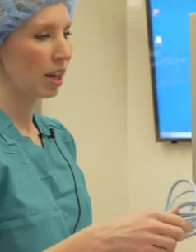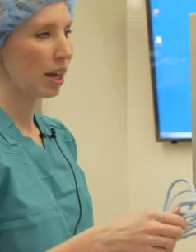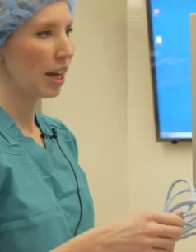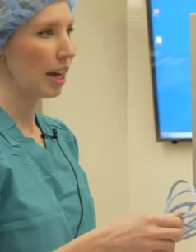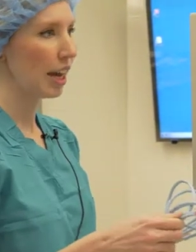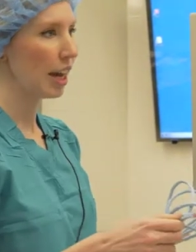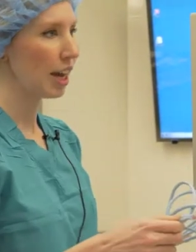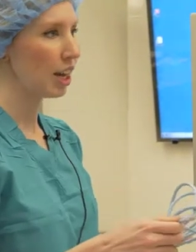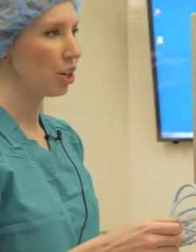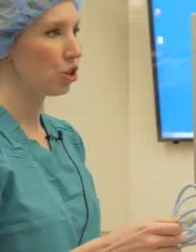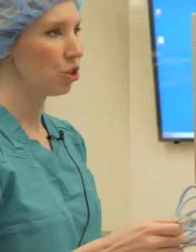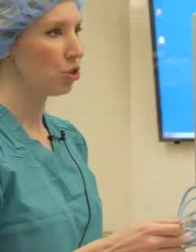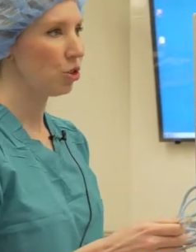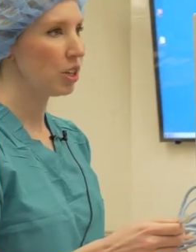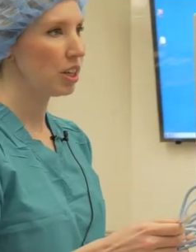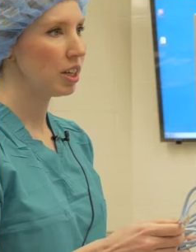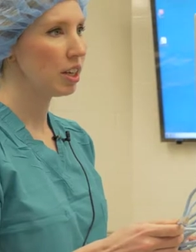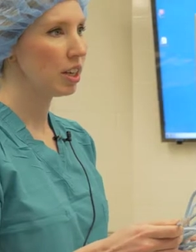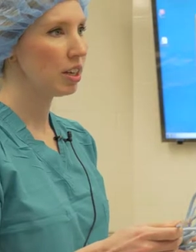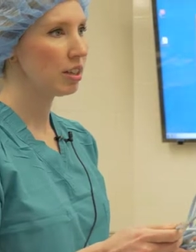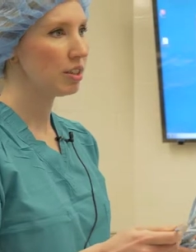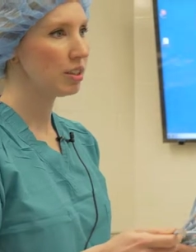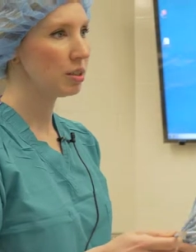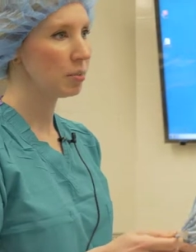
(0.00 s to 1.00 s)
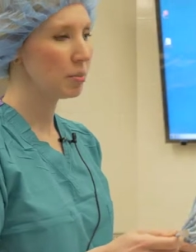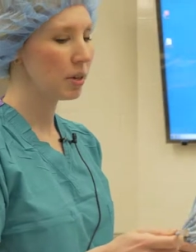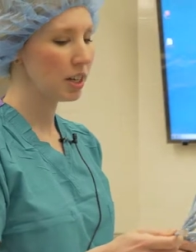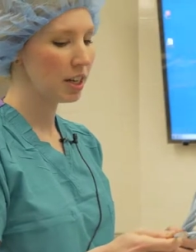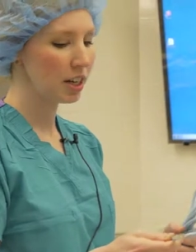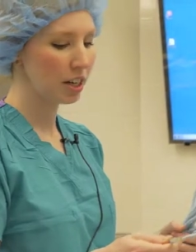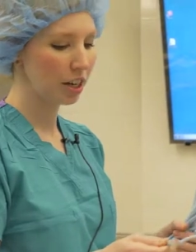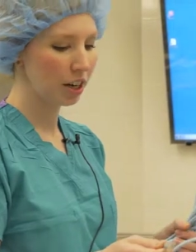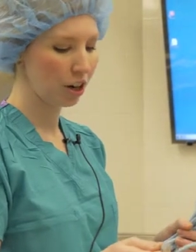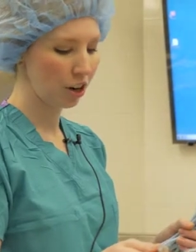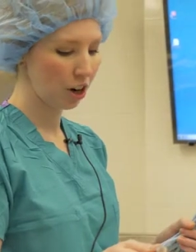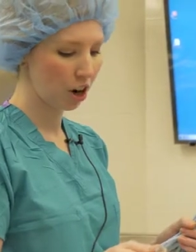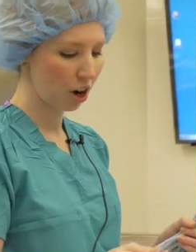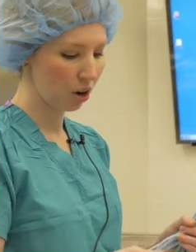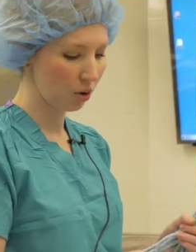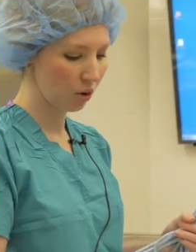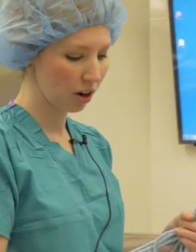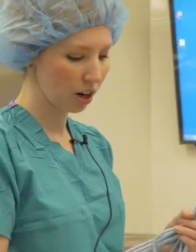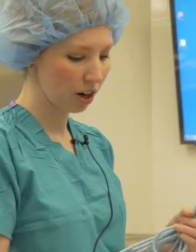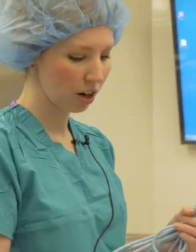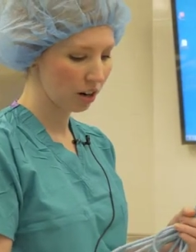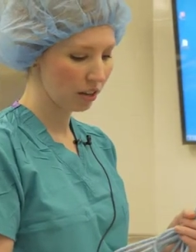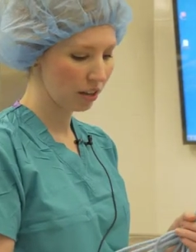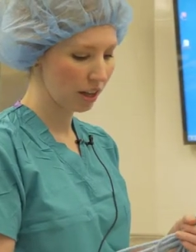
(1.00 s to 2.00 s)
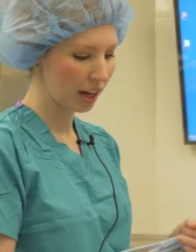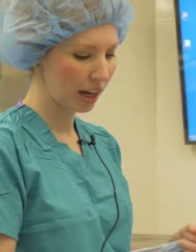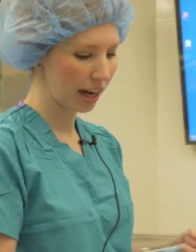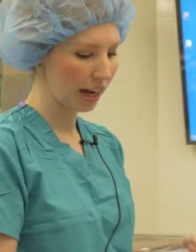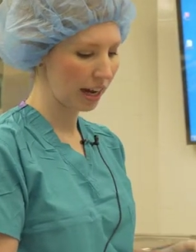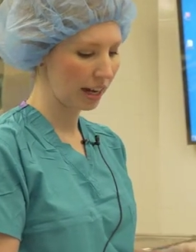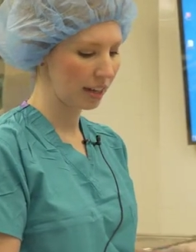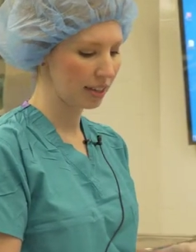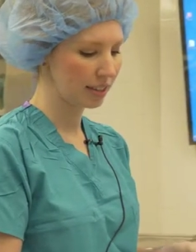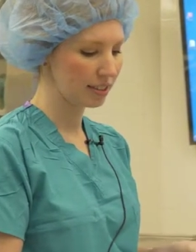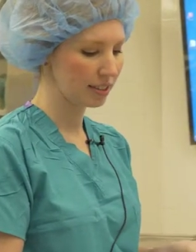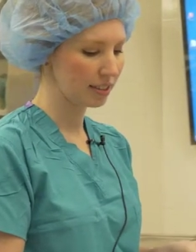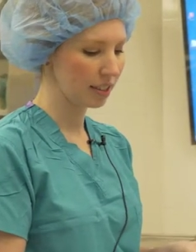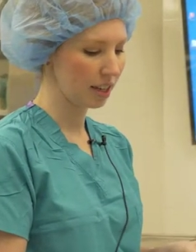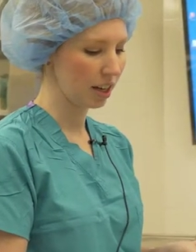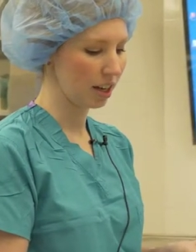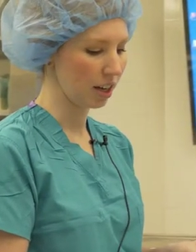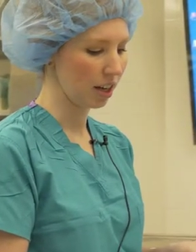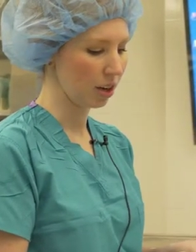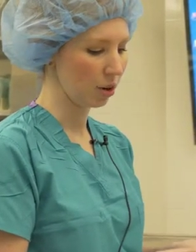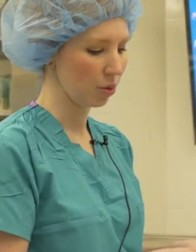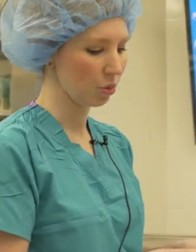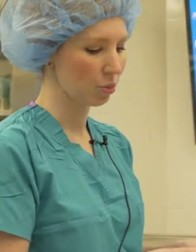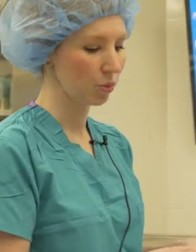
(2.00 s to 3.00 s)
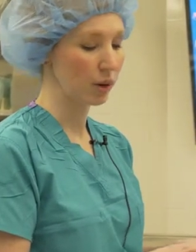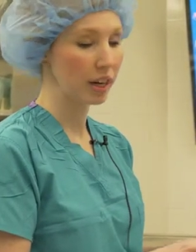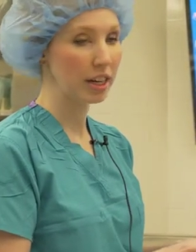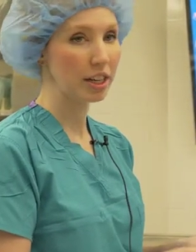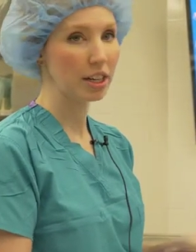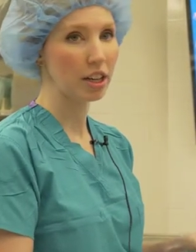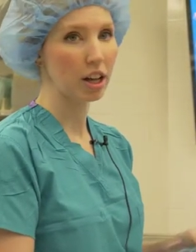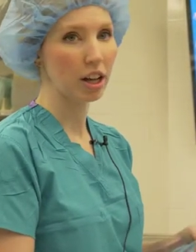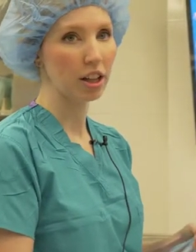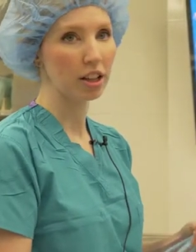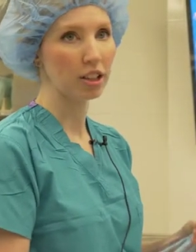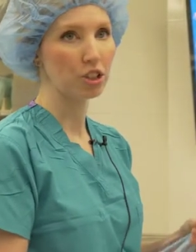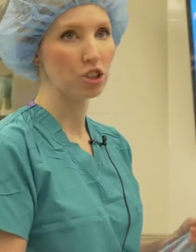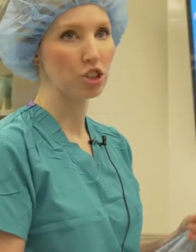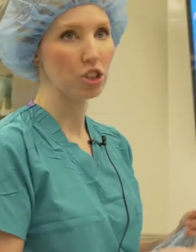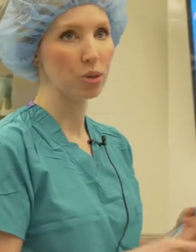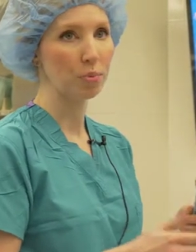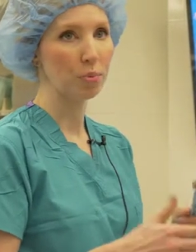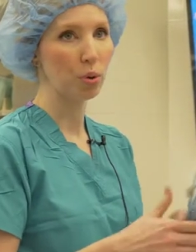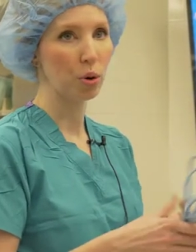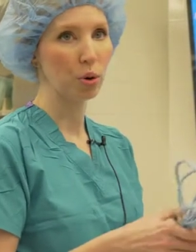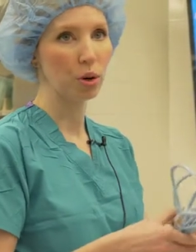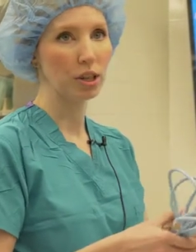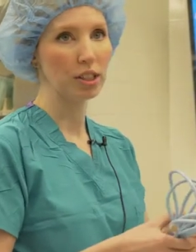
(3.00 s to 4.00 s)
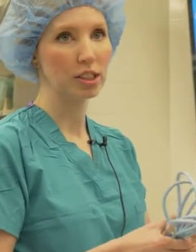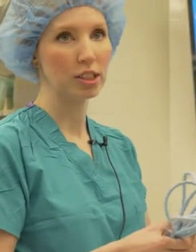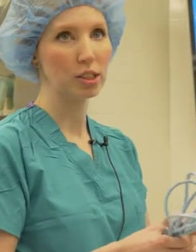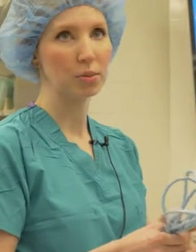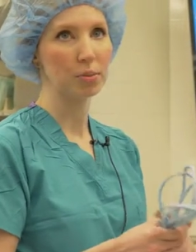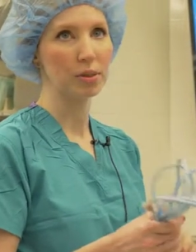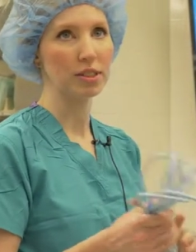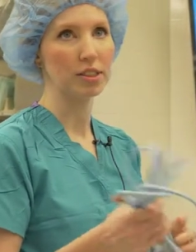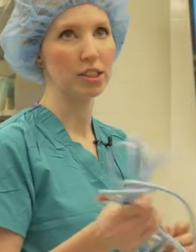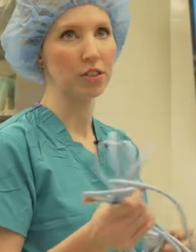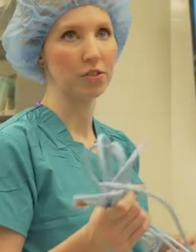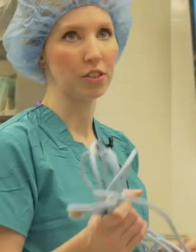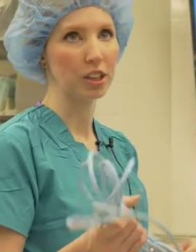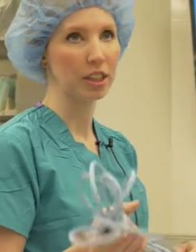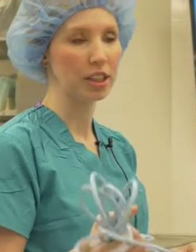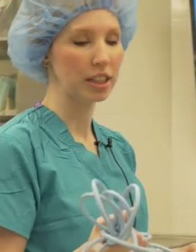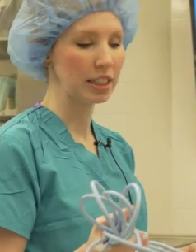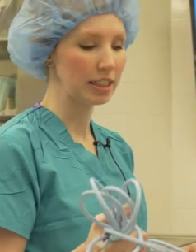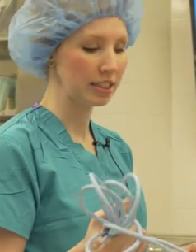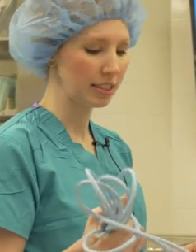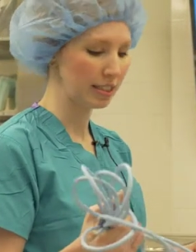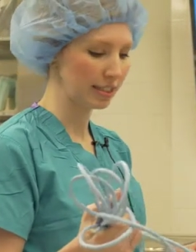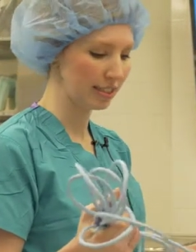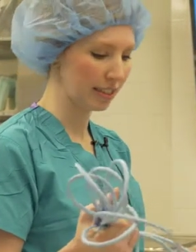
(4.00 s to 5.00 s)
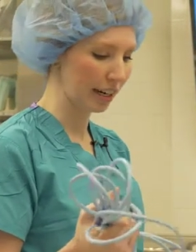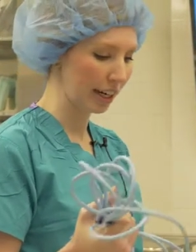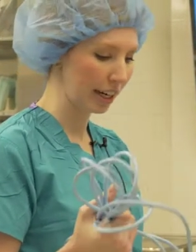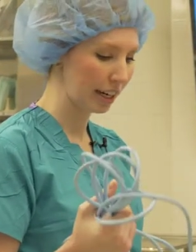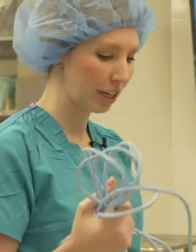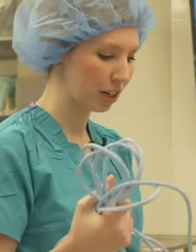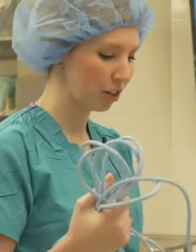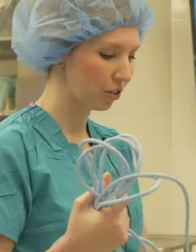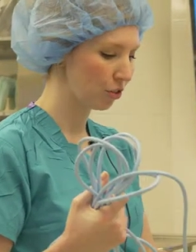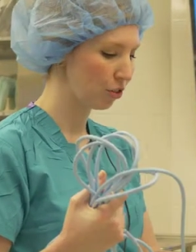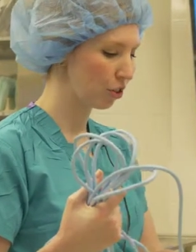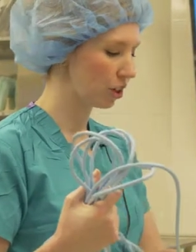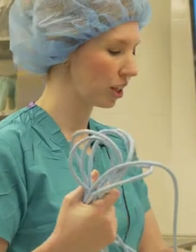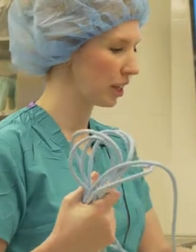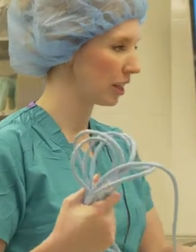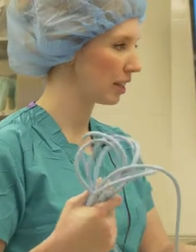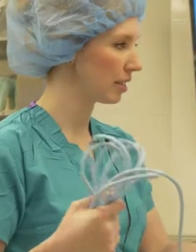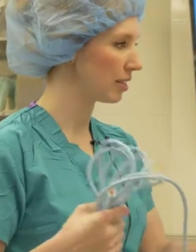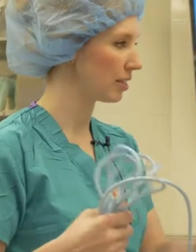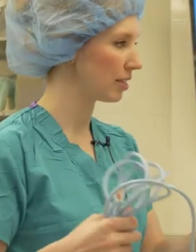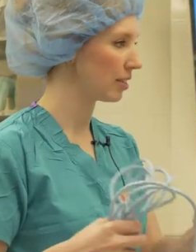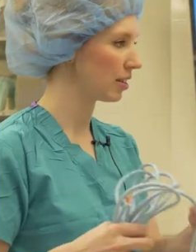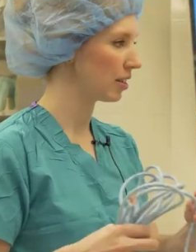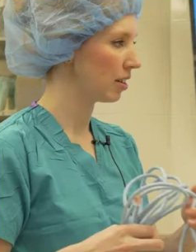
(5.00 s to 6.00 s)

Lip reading: And you need to be in an OR that has a radiology port specifically designed for this.